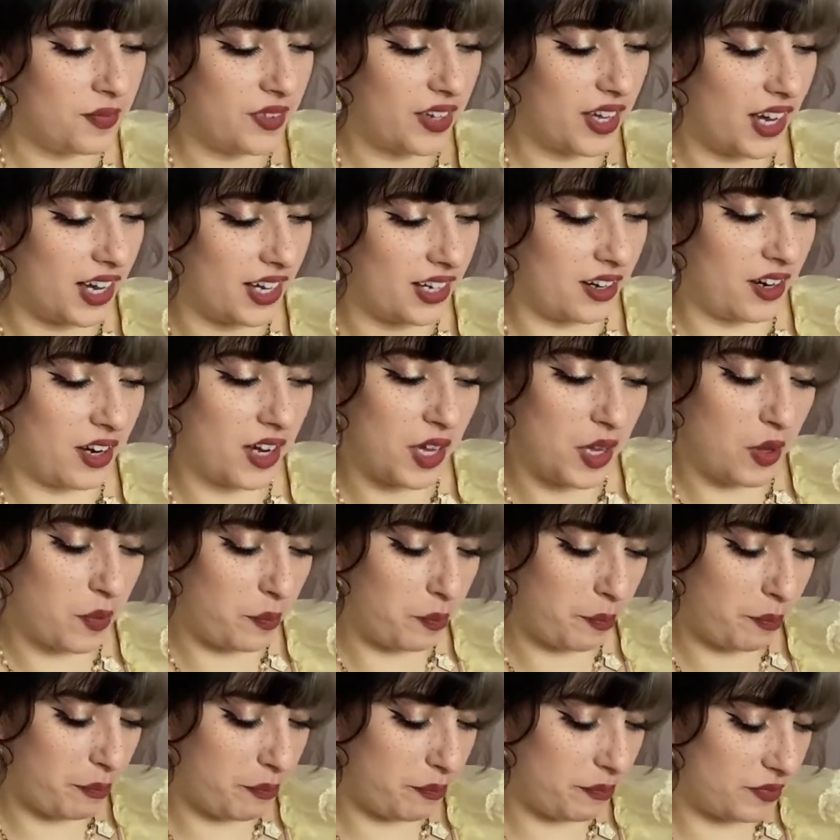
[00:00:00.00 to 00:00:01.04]
And I
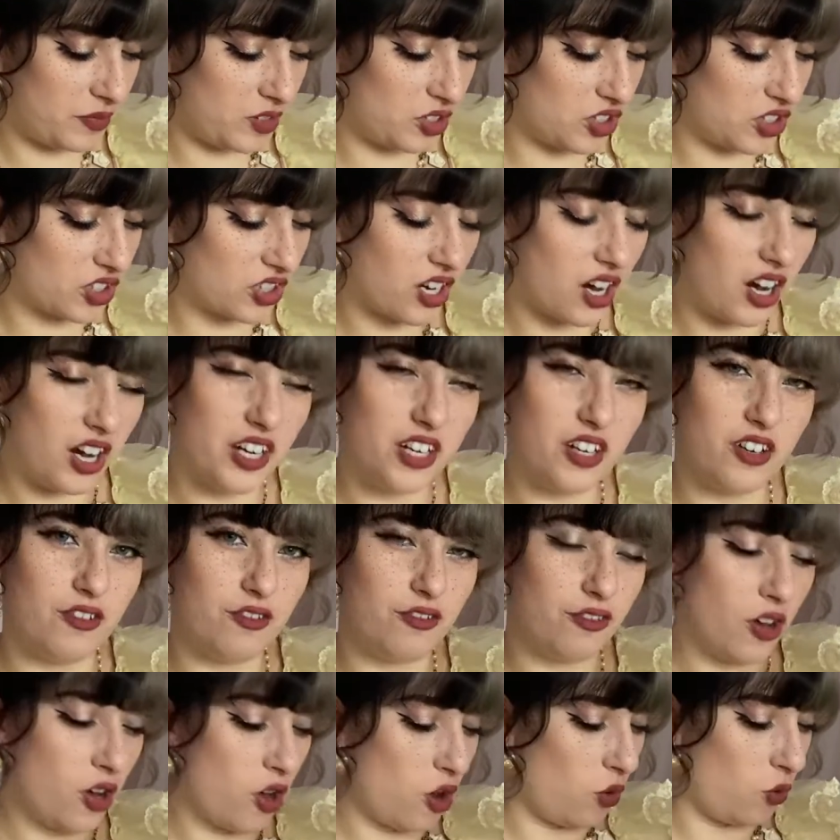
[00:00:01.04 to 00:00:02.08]
just kind of
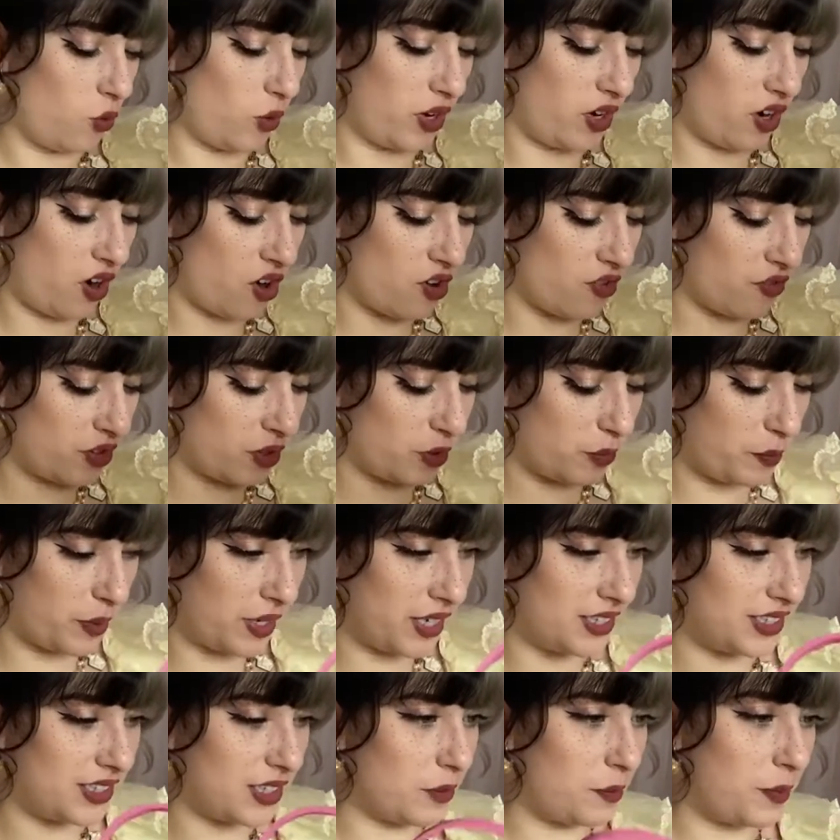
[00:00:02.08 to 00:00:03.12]
went over the
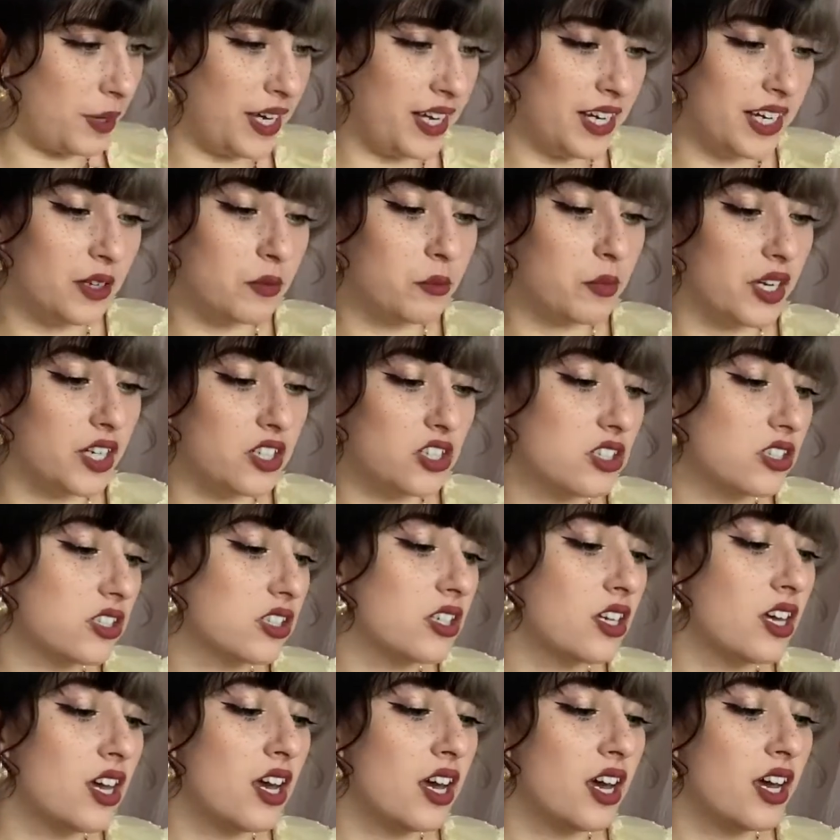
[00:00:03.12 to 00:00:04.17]
bits that are peeling, but it just
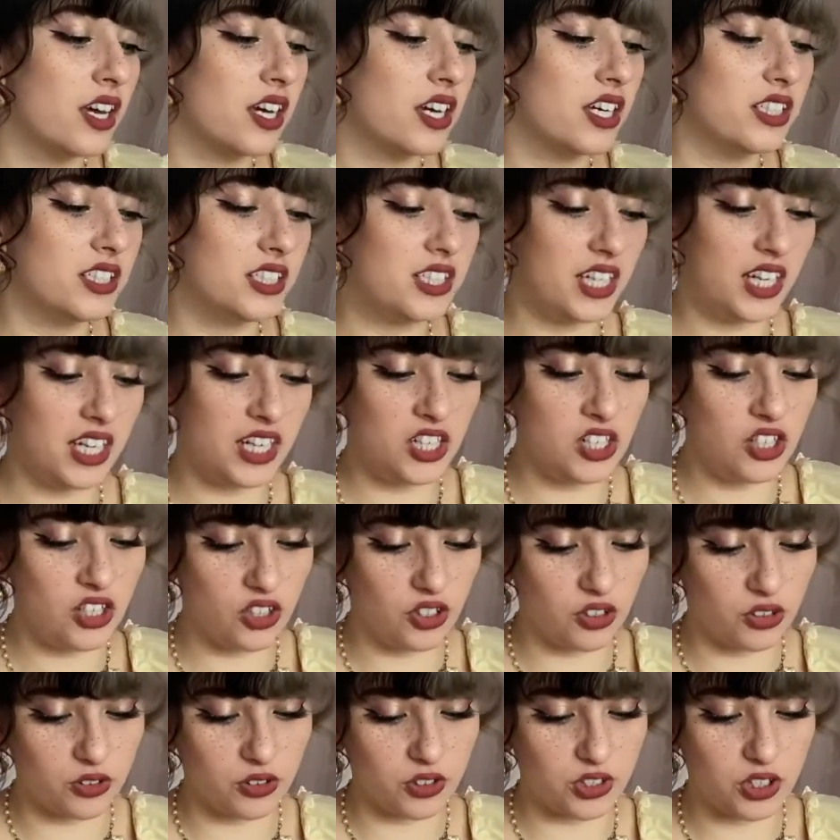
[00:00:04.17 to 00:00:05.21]

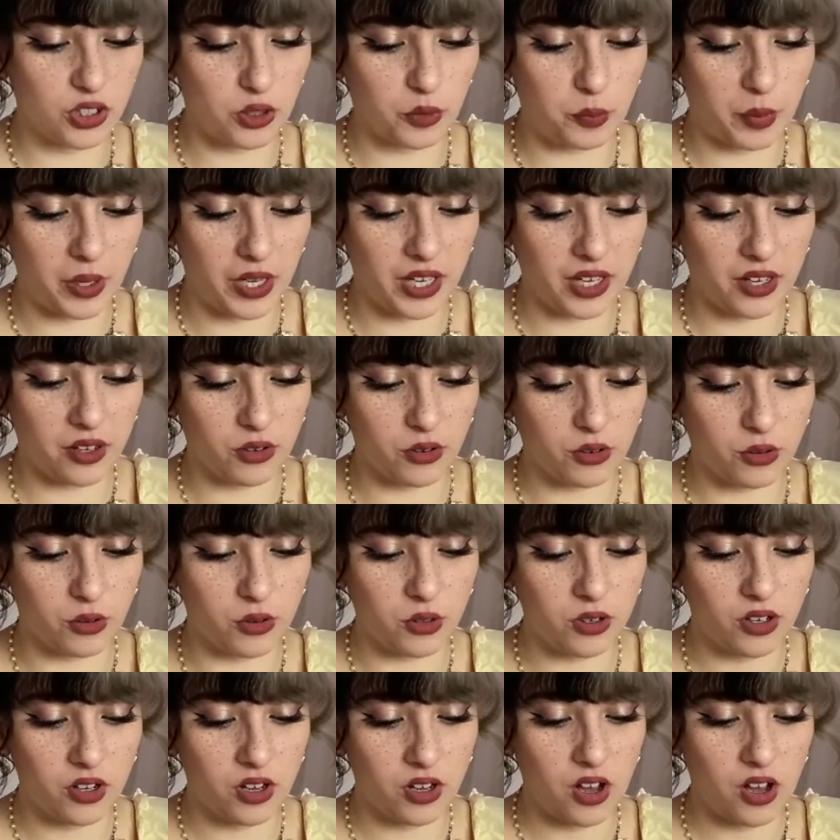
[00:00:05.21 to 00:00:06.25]
continues to peel
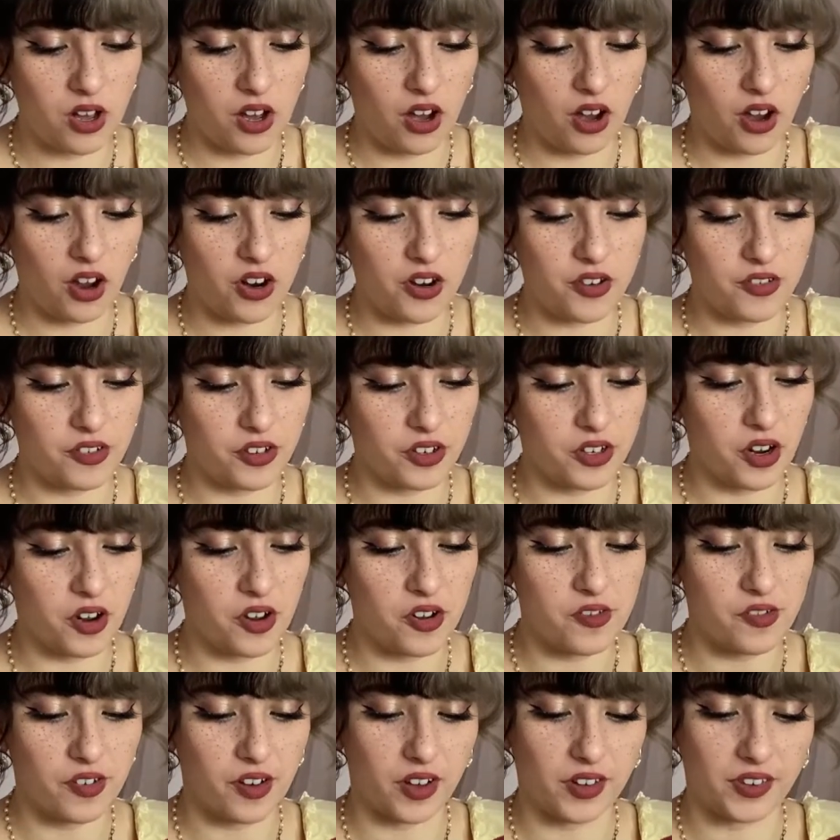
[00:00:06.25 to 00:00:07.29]
over and
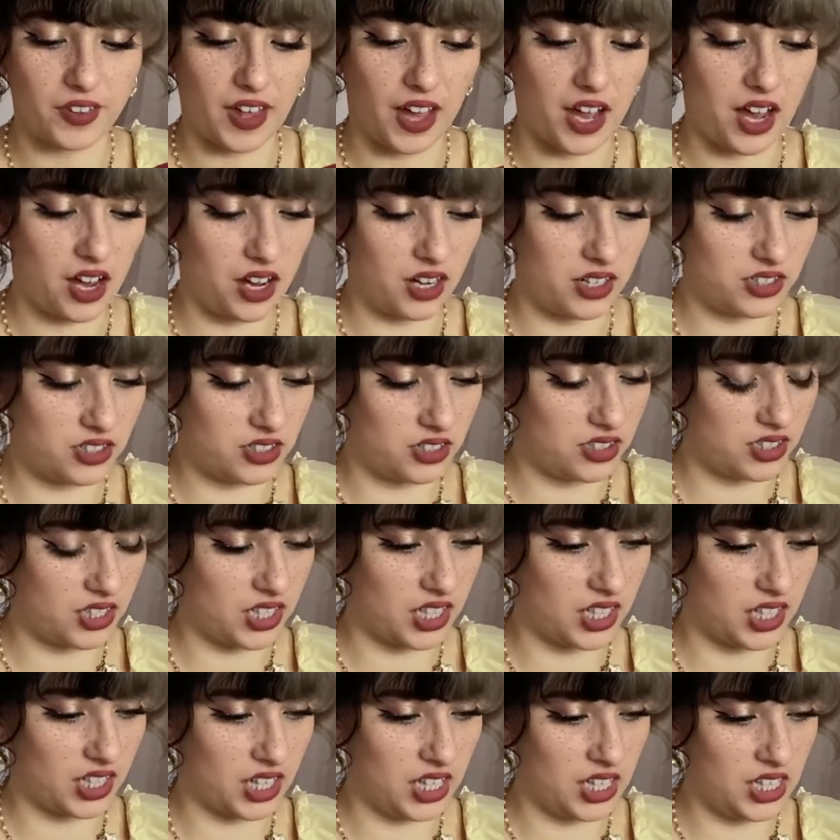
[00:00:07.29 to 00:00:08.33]
over, that I just
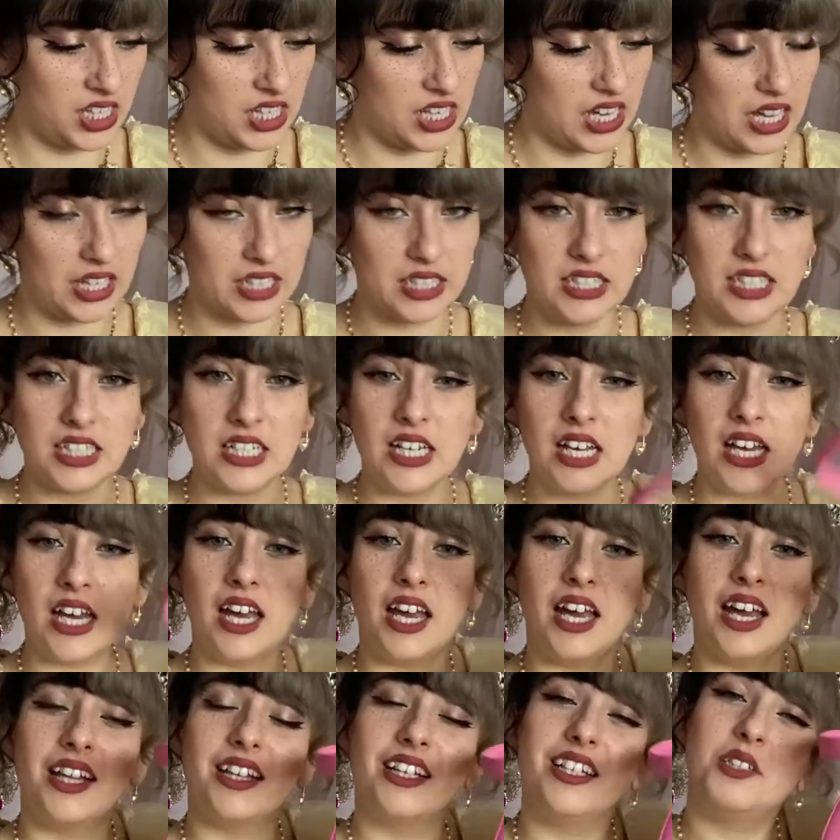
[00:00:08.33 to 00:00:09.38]
think in the end,
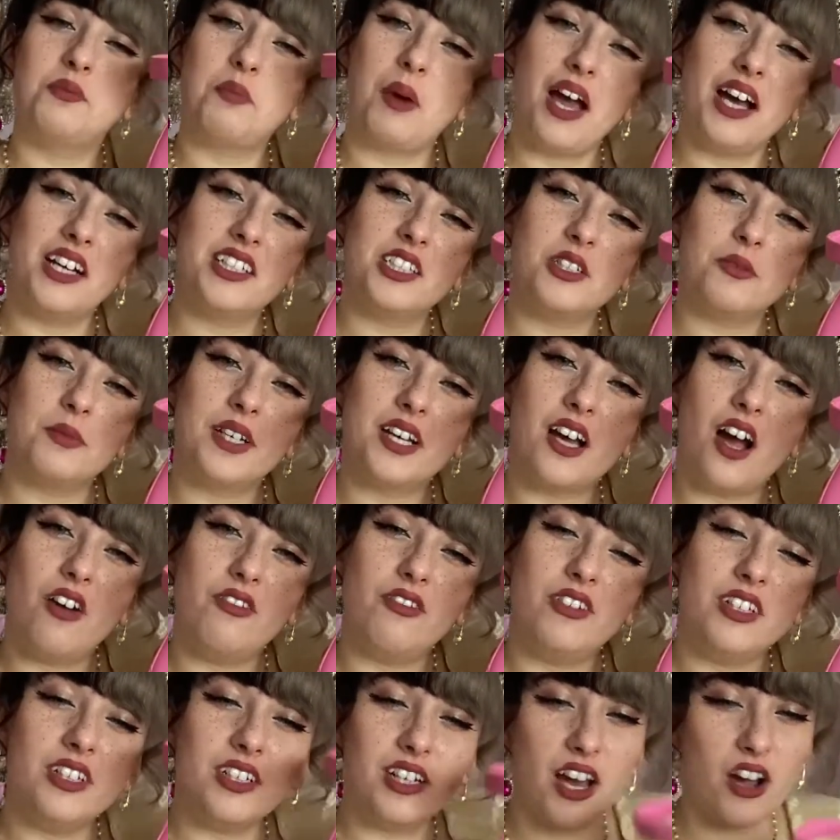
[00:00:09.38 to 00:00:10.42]
this bag's gonna be covered
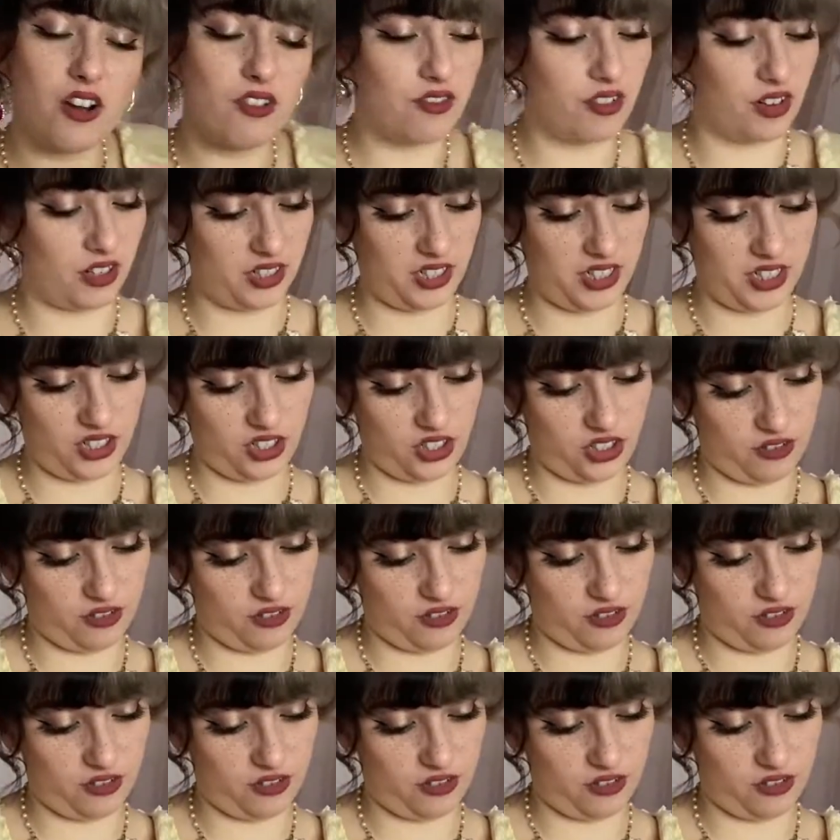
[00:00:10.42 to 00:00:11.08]
in nail varnish.